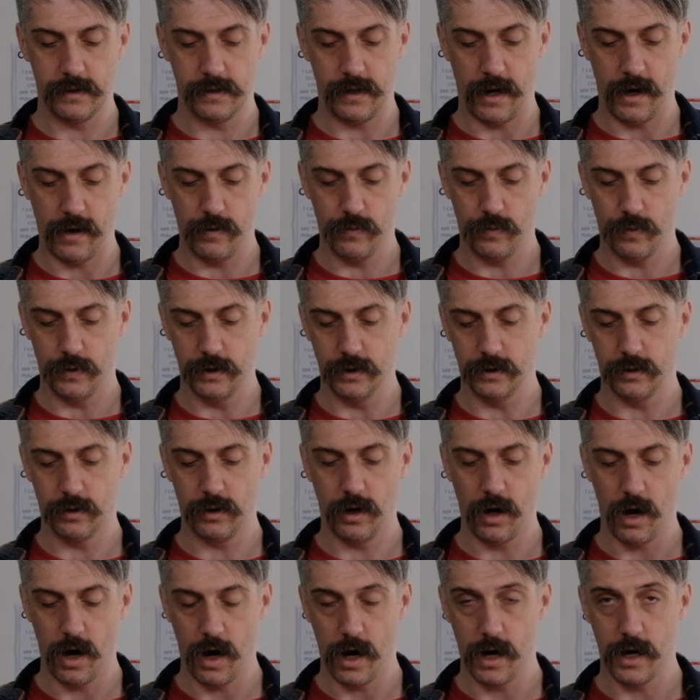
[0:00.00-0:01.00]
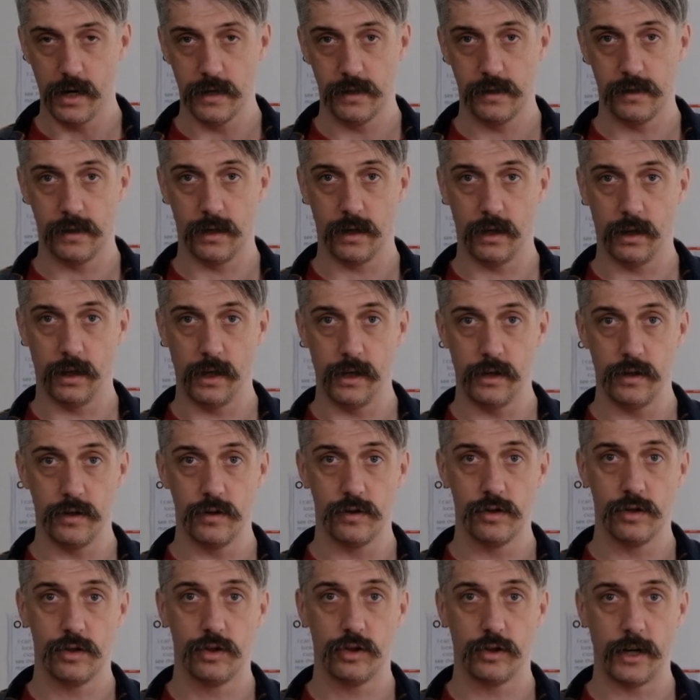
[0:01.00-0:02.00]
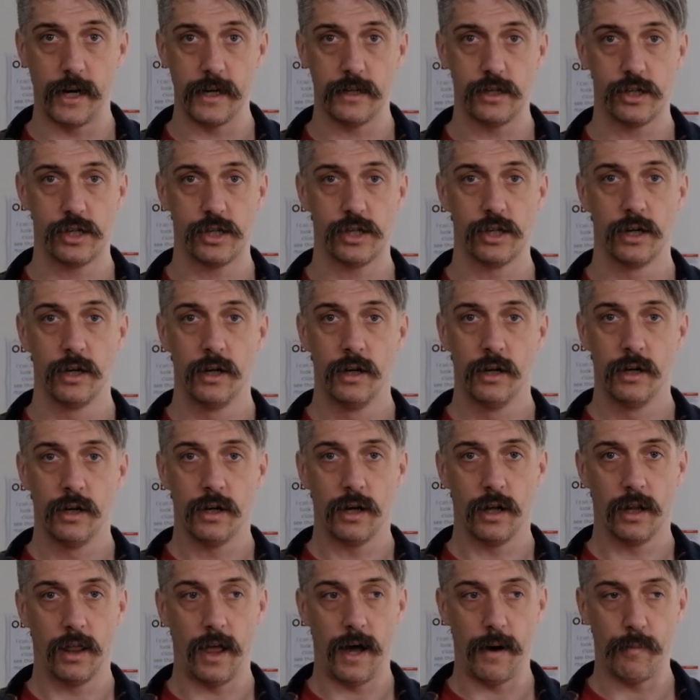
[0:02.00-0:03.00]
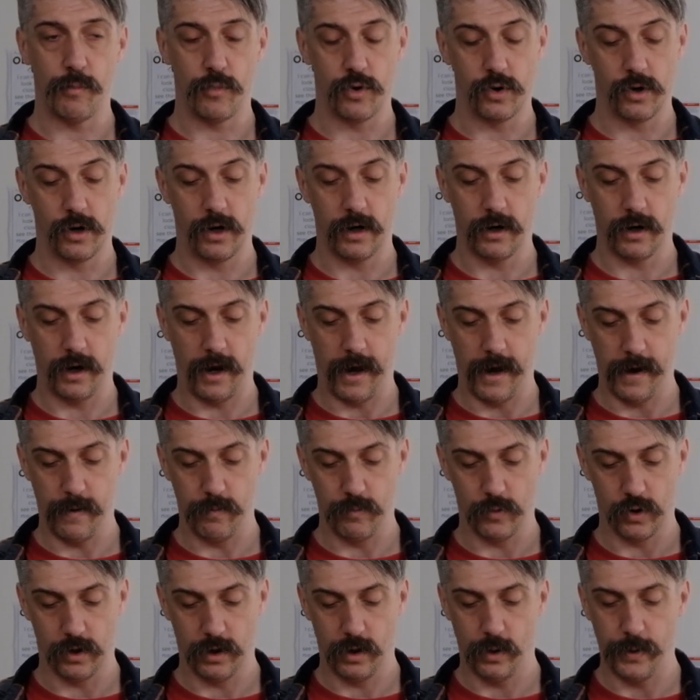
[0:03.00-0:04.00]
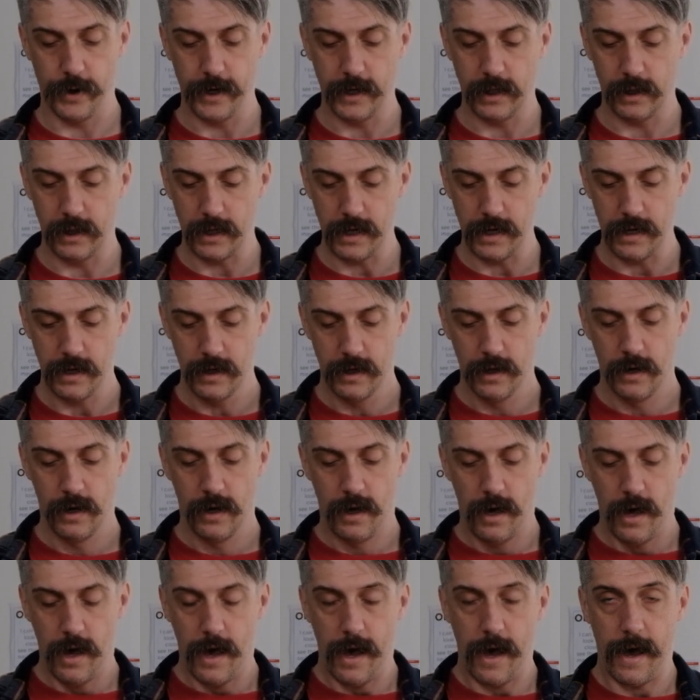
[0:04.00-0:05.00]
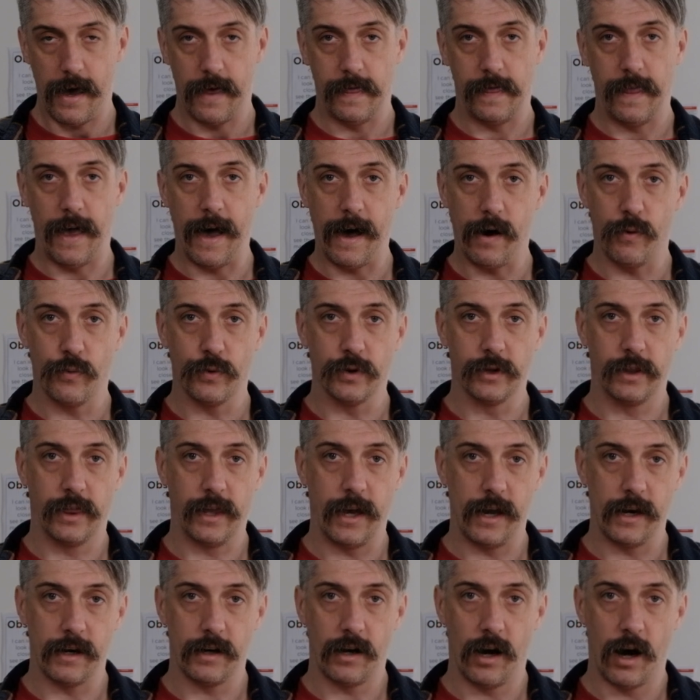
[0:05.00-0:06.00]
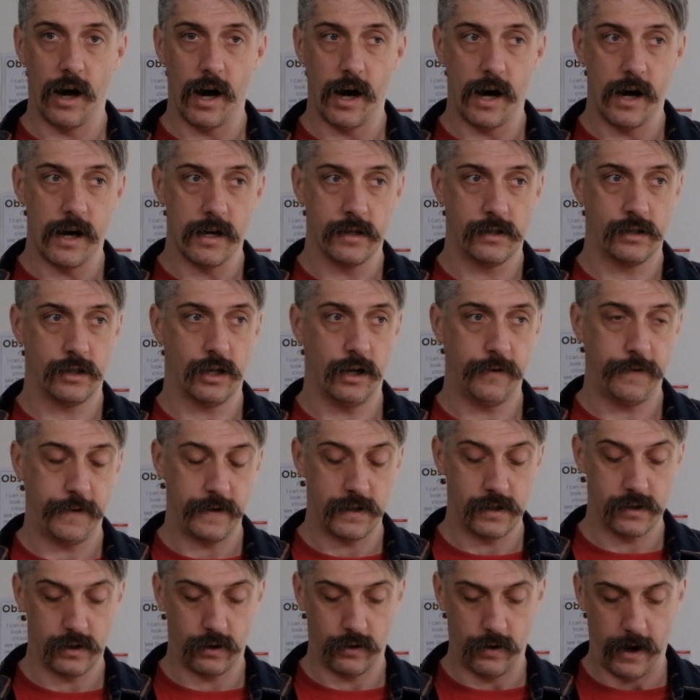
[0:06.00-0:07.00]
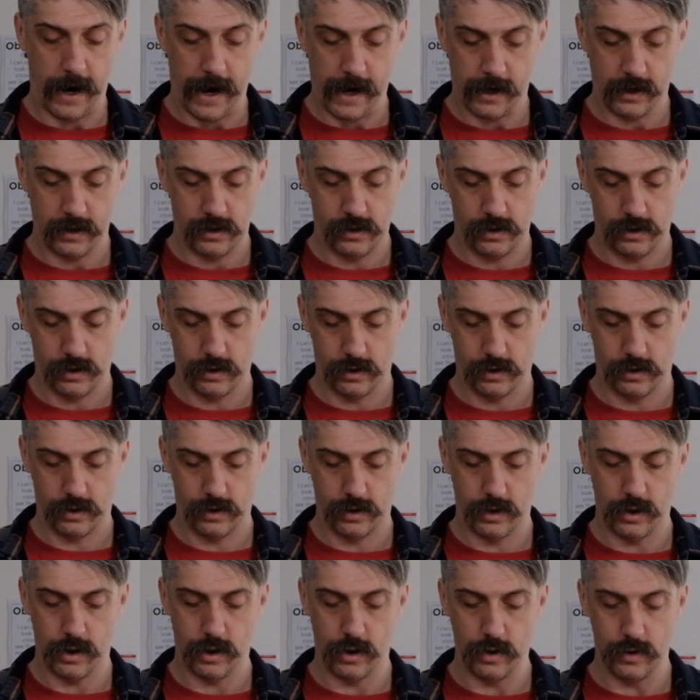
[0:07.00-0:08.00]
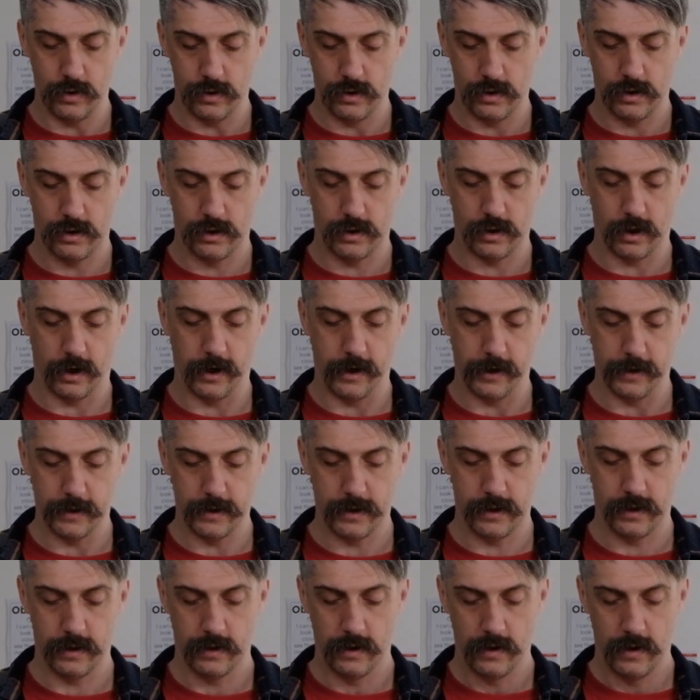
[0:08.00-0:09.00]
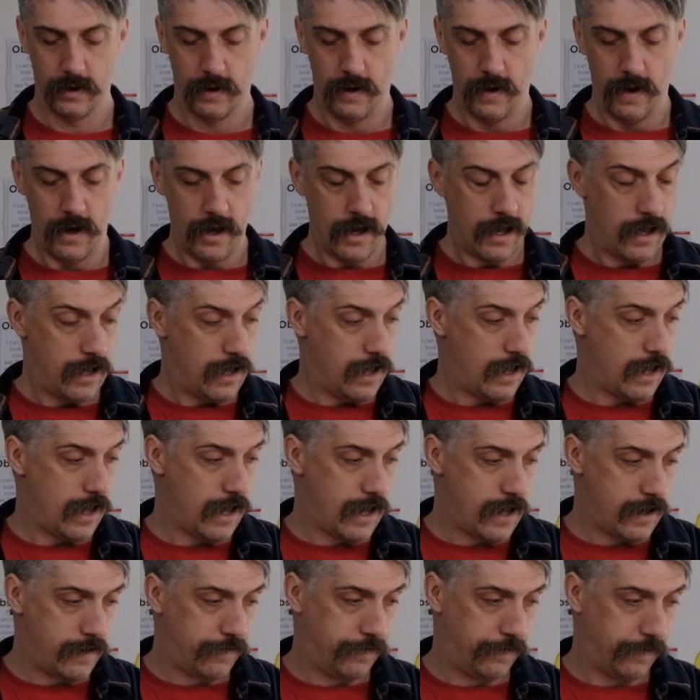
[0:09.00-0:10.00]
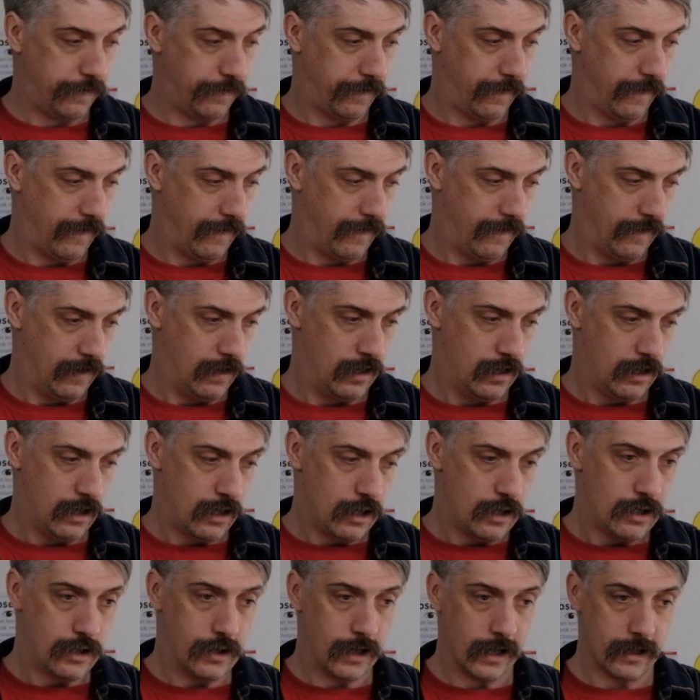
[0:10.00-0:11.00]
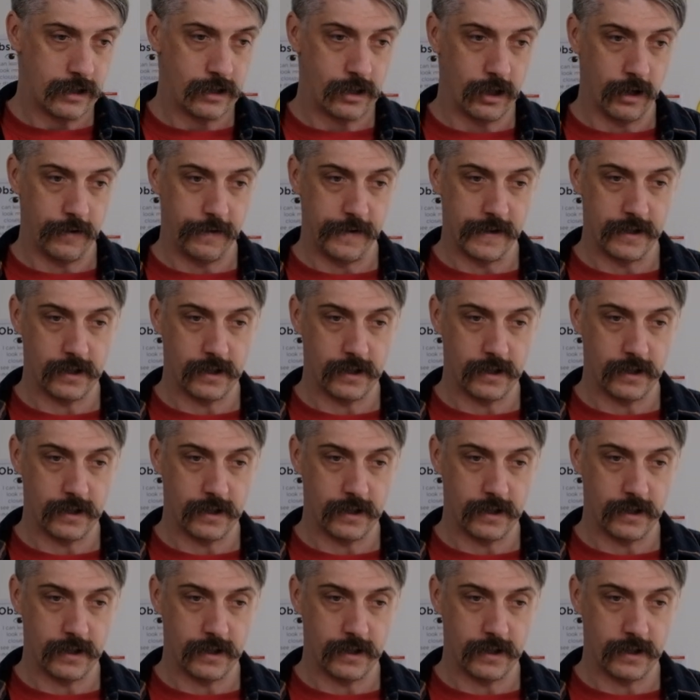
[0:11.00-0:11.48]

that will cause the clay to stretch a lot more and more quickly, and that will then cause surface cracks to start. If you get surface